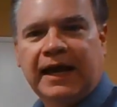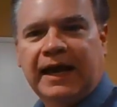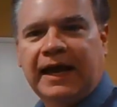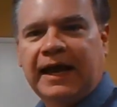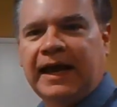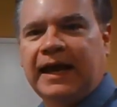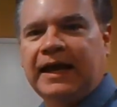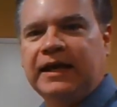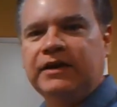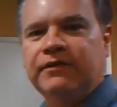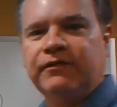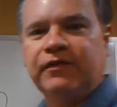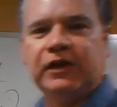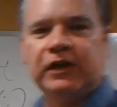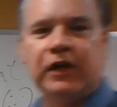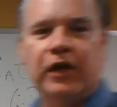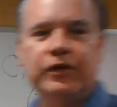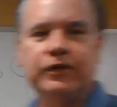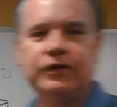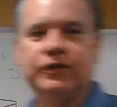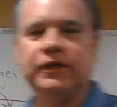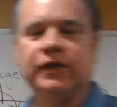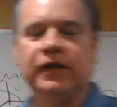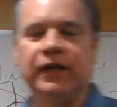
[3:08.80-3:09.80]
And you've
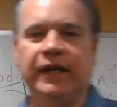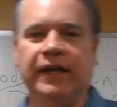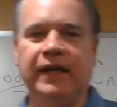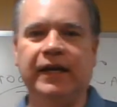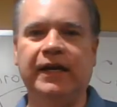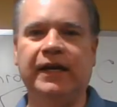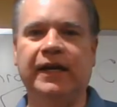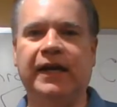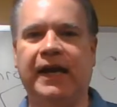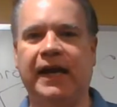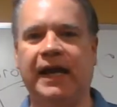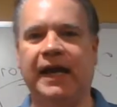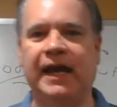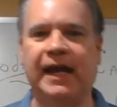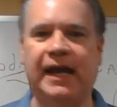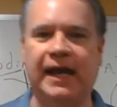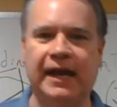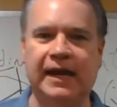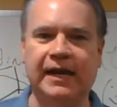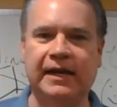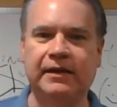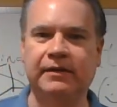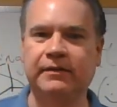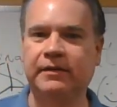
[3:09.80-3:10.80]
closed the lid
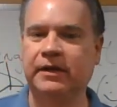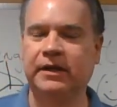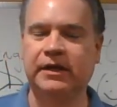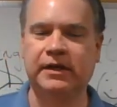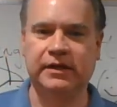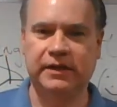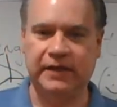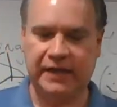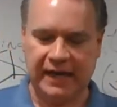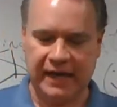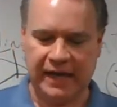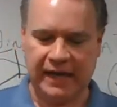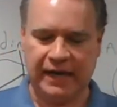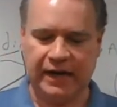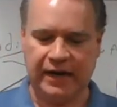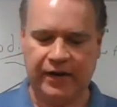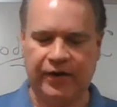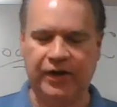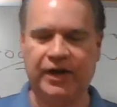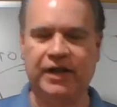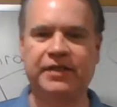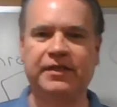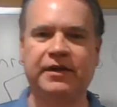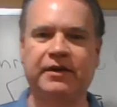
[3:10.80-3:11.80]
and you can't hear
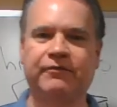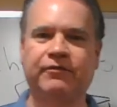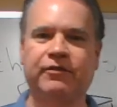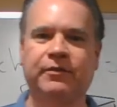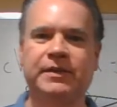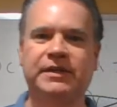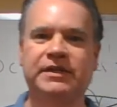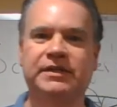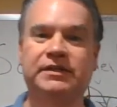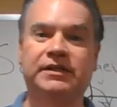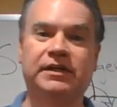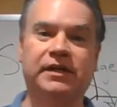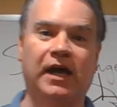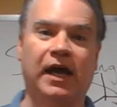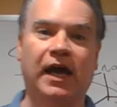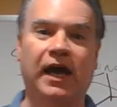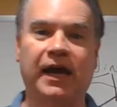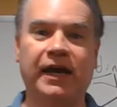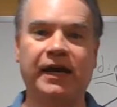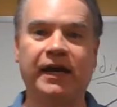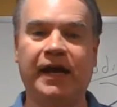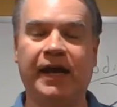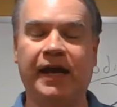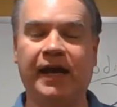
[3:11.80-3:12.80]
anything from
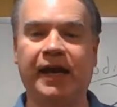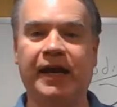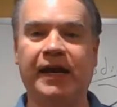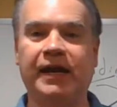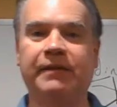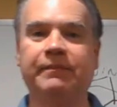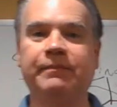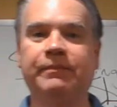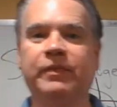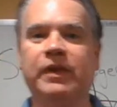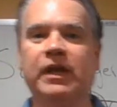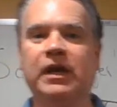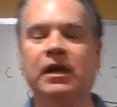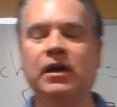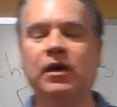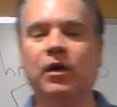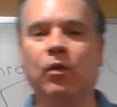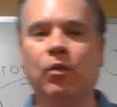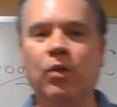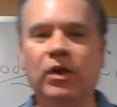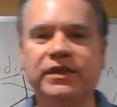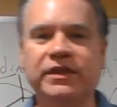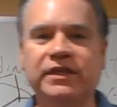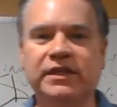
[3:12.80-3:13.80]
inside. And
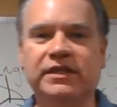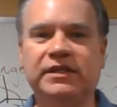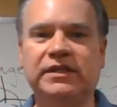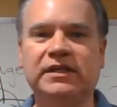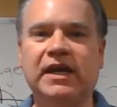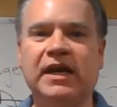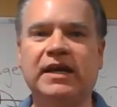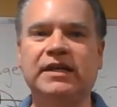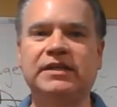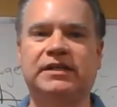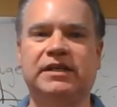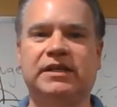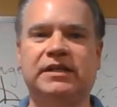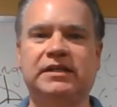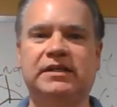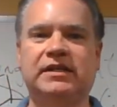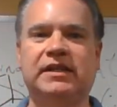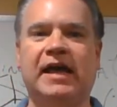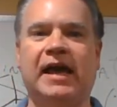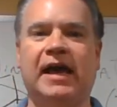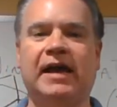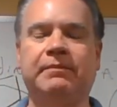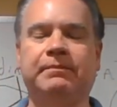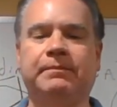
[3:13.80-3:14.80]
what this says is
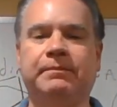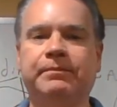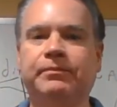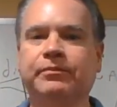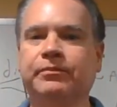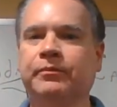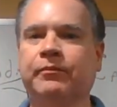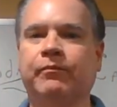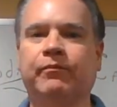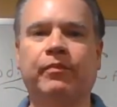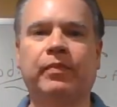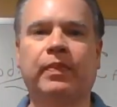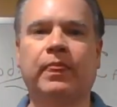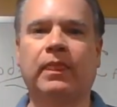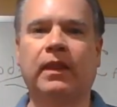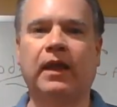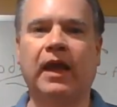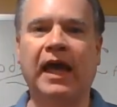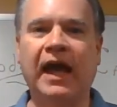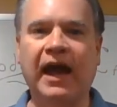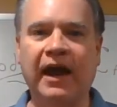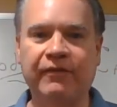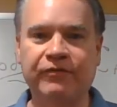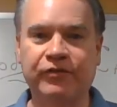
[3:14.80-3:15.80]
that
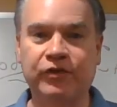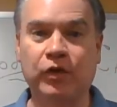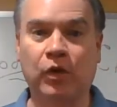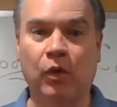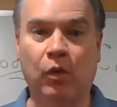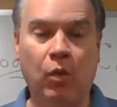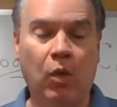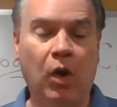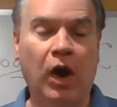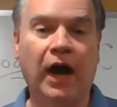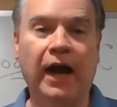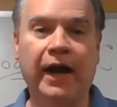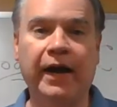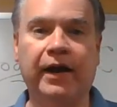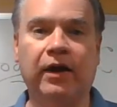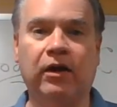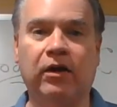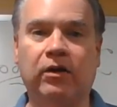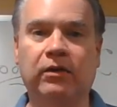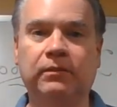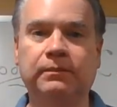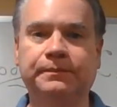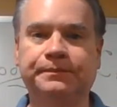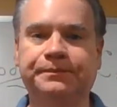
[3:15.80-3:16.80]
after a
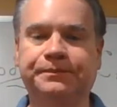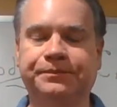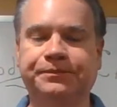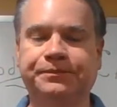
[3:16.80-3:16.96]
while,